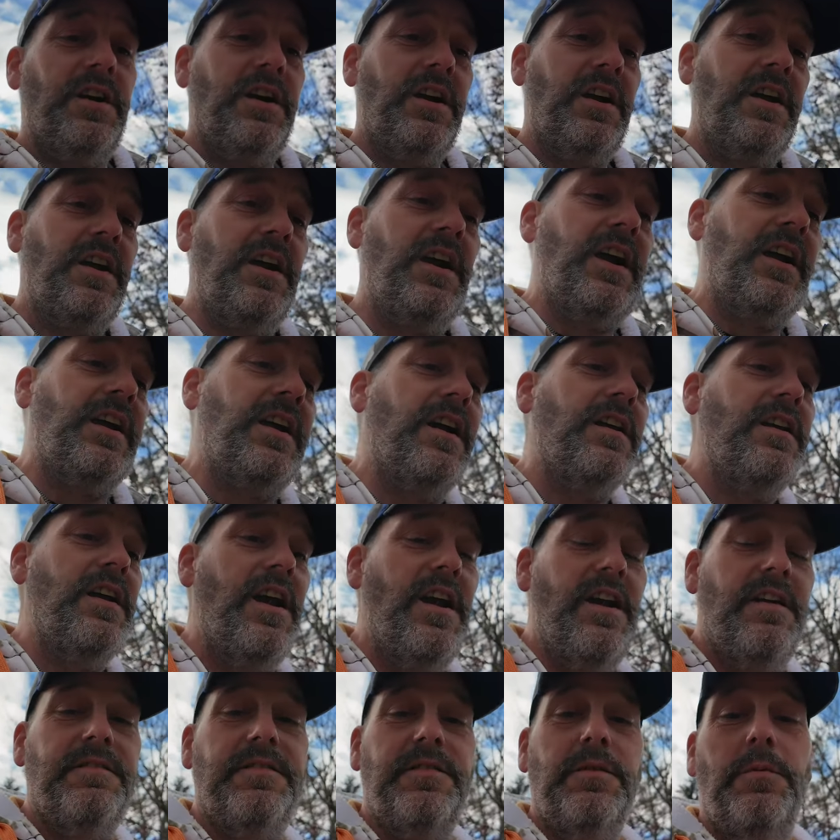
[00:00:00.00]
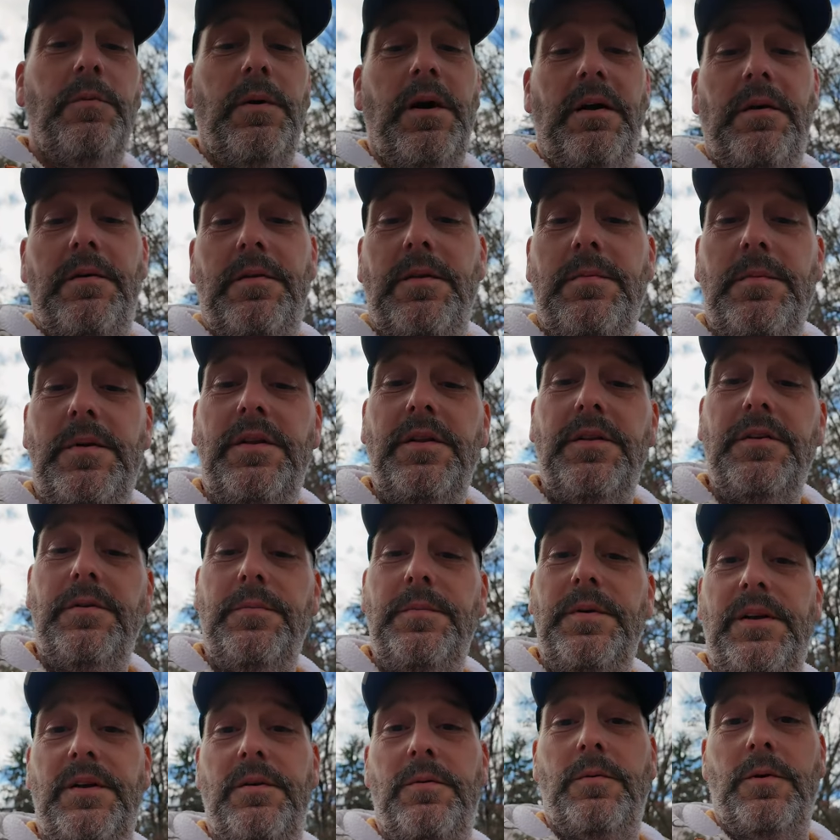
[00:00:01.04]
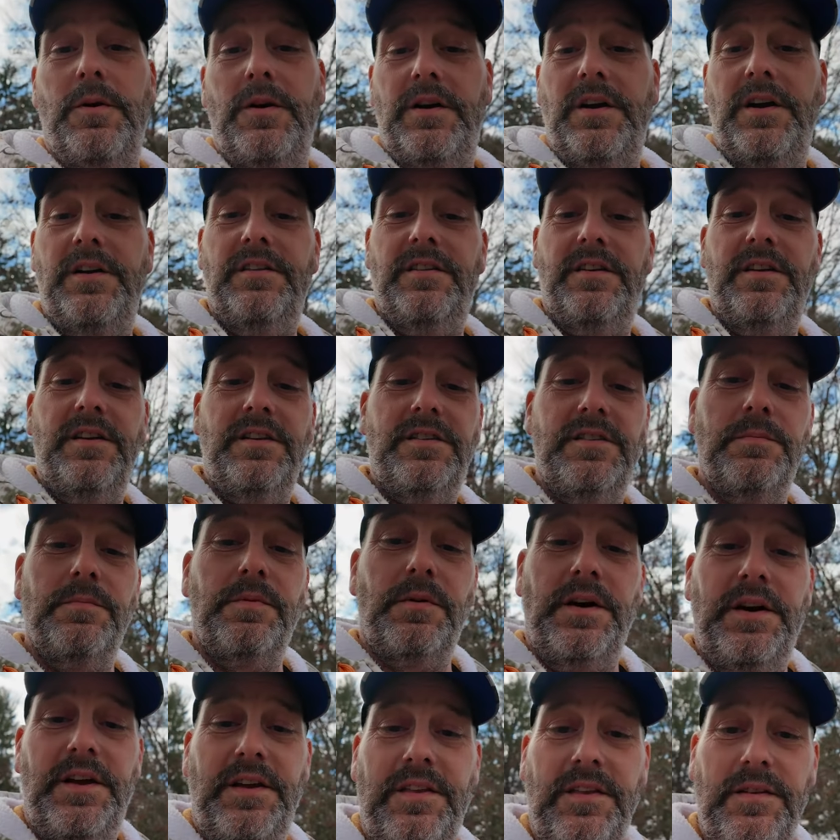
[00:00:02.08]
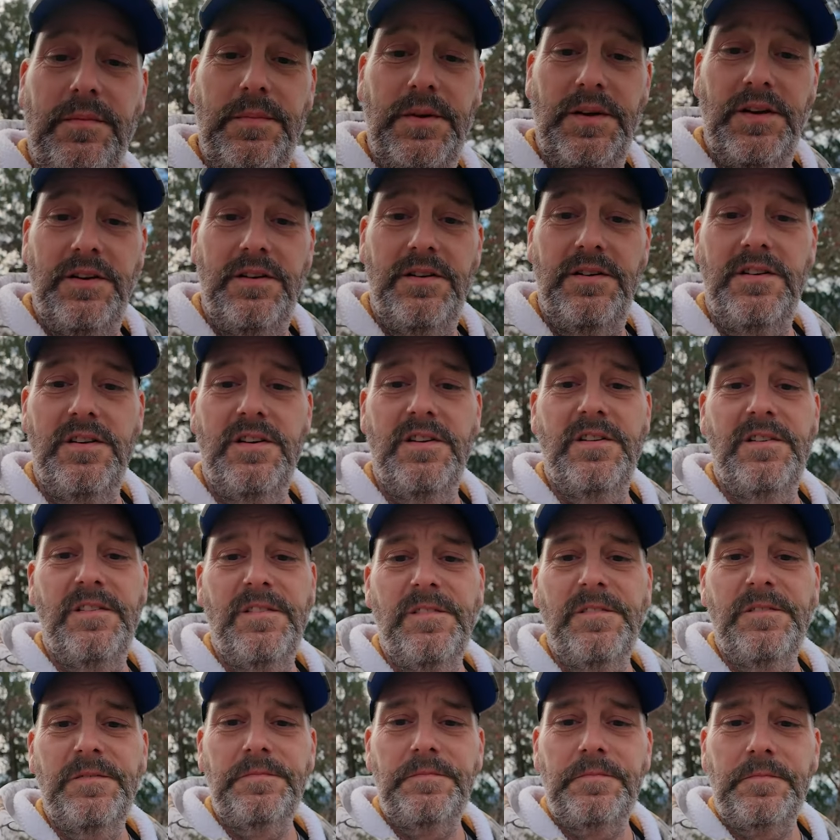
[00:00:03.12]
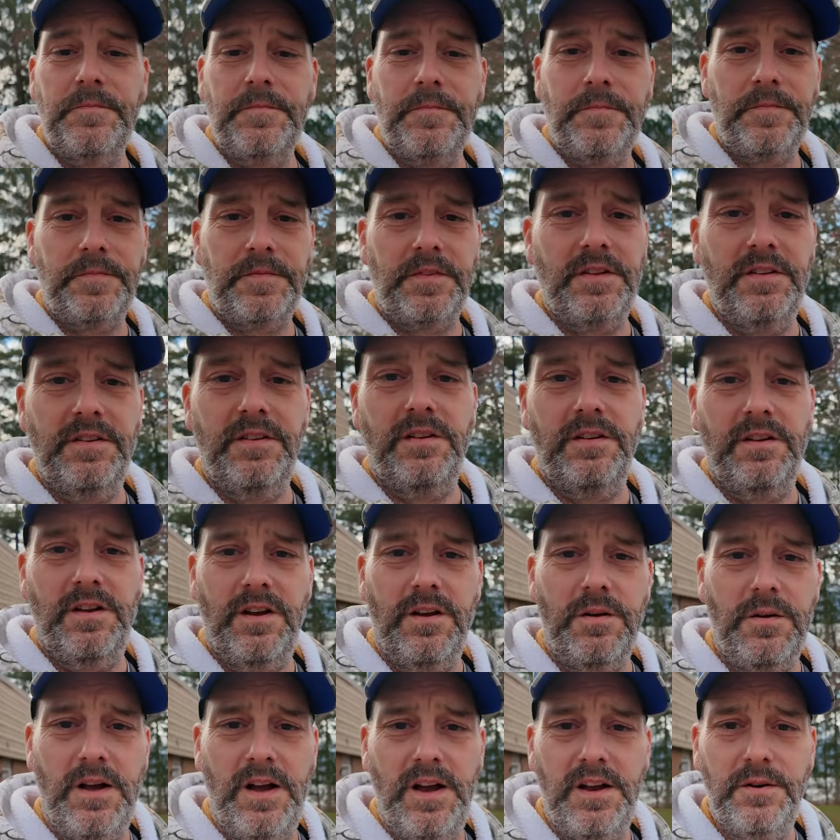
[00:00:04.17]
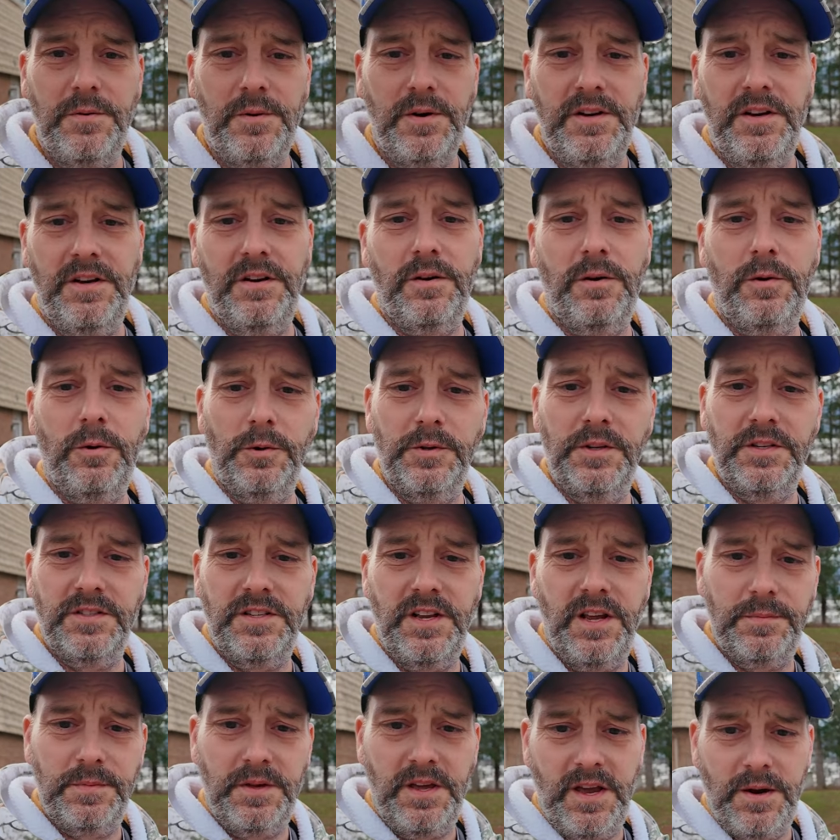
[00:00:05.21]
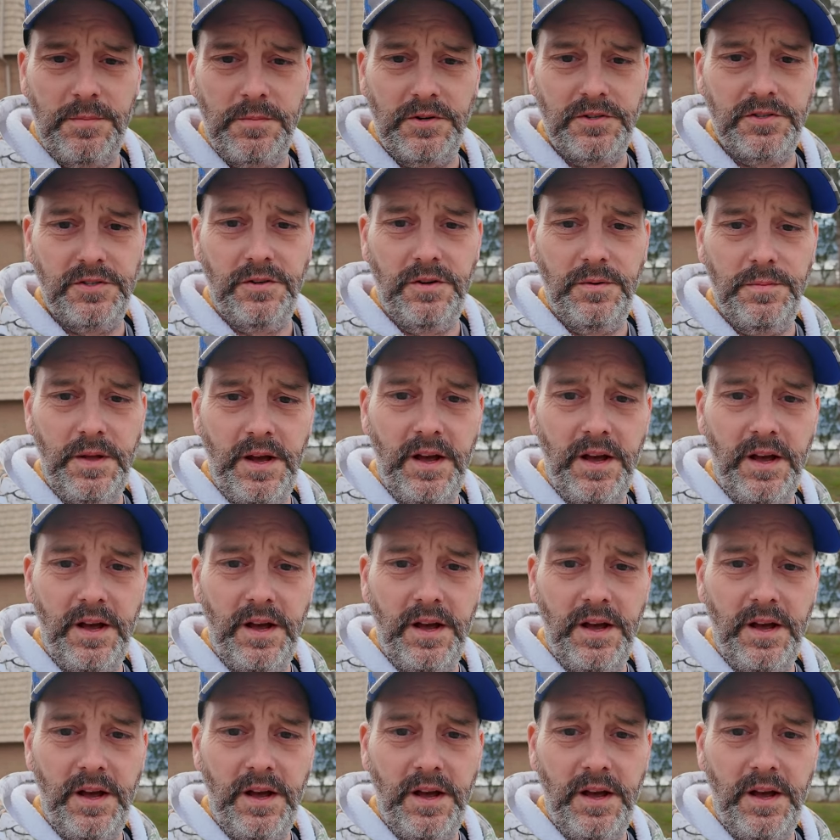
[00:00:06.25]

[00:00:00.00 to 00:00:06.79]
I'm gonna have to wear them a little bit at work, I think, to break them in. How high do I need to hold this damn camera so I'm